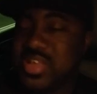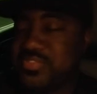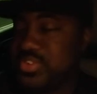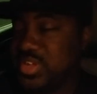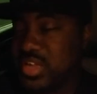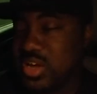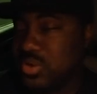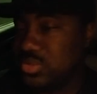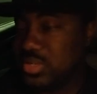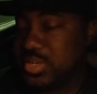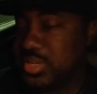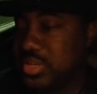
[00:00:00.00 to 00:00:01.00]
I forget how old
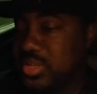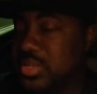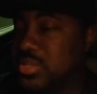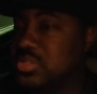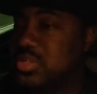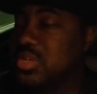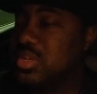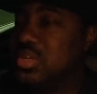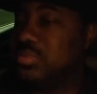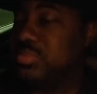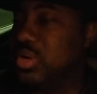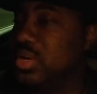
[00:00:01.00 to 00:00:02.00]
the nigga is.
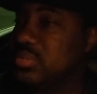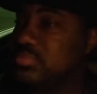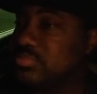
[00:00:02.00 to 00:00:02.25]
But